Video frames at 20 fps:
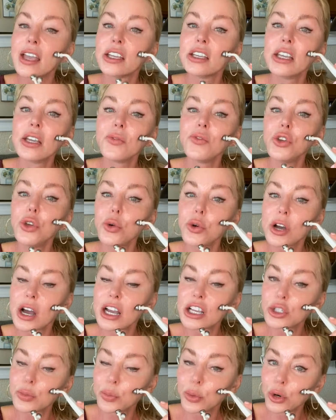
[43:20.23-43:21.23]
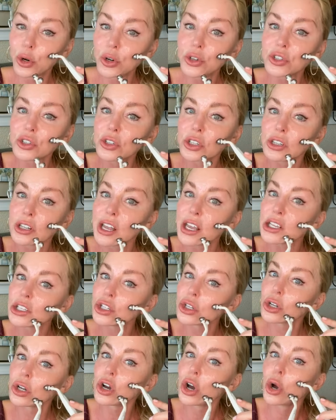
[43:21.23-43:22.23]
and give you guys
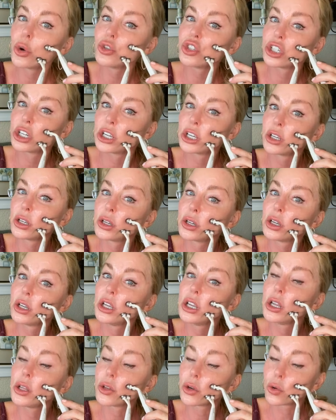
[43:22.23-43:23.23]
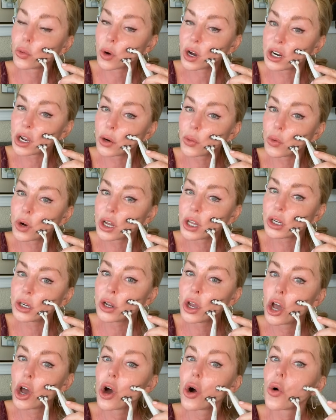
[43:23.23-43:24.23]
personalized coaching, either one on
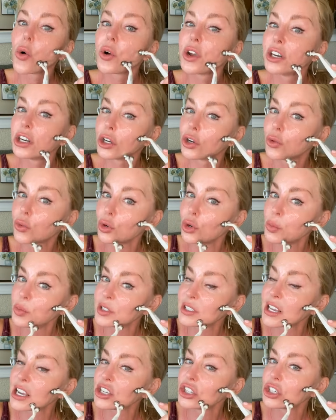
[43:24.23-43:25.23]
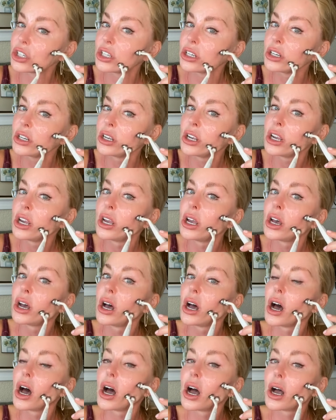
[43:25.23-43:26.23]
one or in a group session,
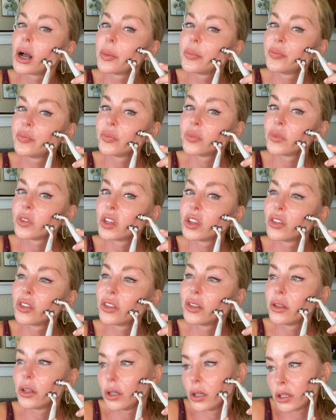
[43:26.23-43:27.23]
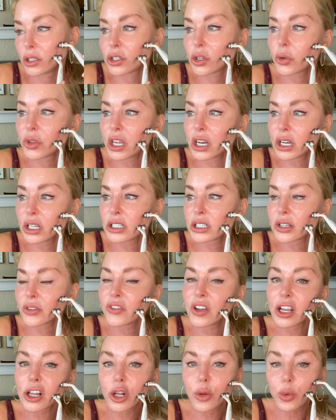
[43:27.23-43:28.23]
um, so that it's
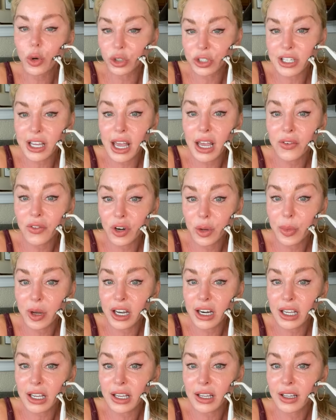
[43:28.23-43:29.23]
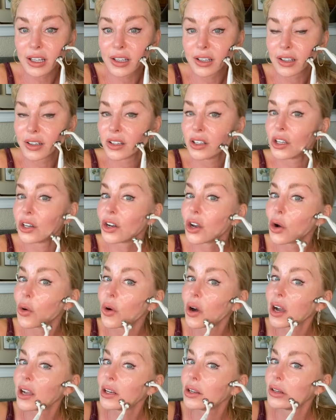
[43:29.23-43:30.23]
available to everybody. You
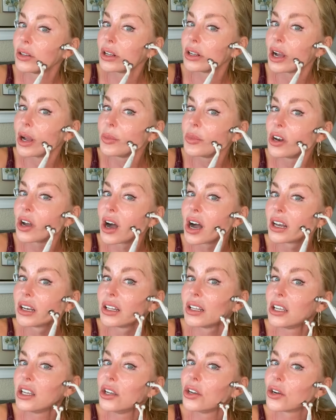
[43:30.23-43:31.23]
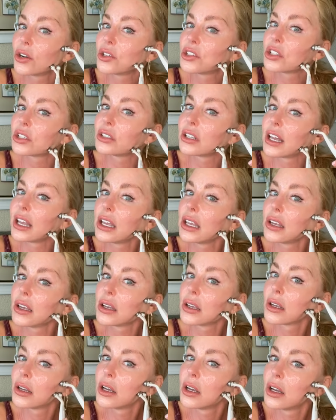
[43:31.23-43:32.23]
know, I, I'm not here to
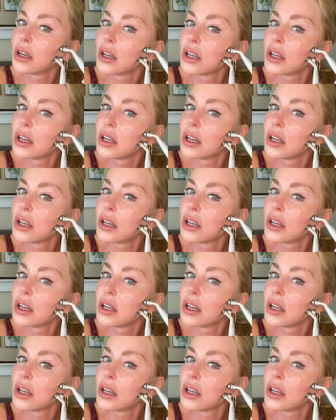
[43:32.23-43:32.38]
like